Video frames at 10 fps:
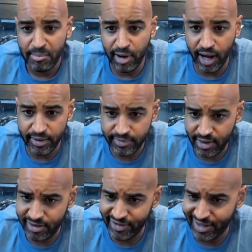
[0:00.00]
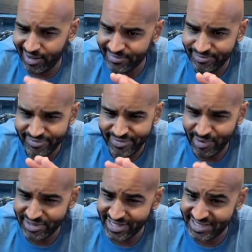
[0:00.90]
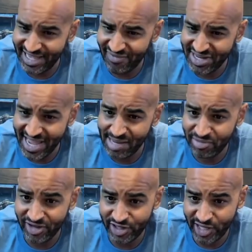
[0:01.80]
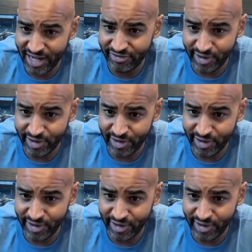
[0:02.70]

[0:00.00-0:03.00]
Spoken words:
but there's like I want to say 70-80% chance.